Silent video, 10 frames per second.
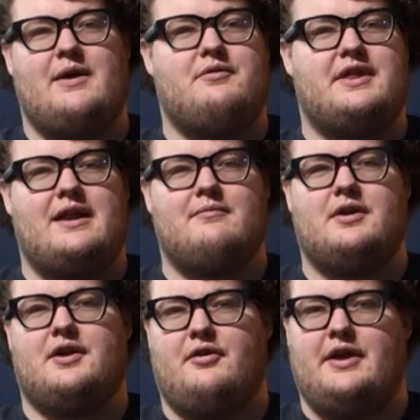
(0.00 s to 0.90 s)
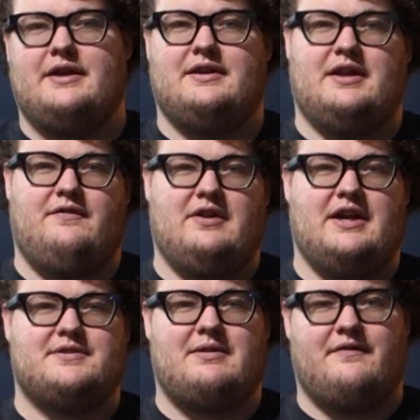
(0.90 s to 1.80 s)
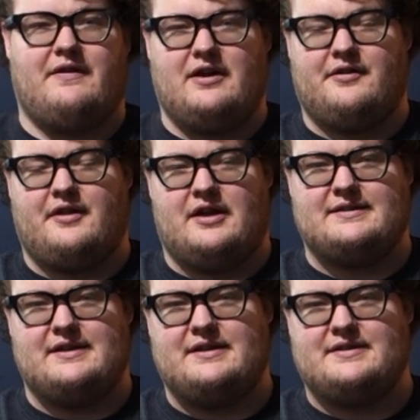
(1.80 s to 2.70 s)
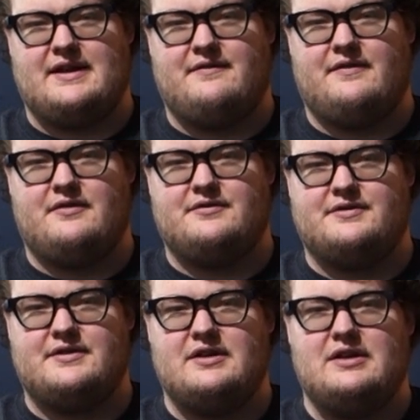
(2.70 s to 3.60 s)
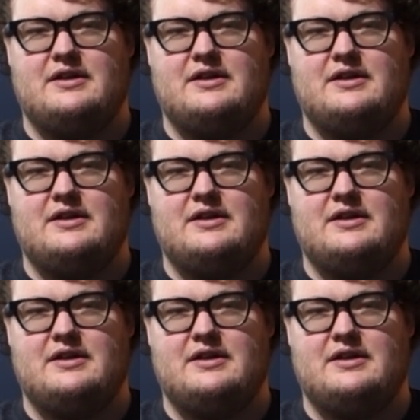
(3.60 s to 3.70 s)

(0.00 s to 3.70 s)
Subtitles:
And with that, I'm going to go ahead and give you guys my final thoughts on these headphones.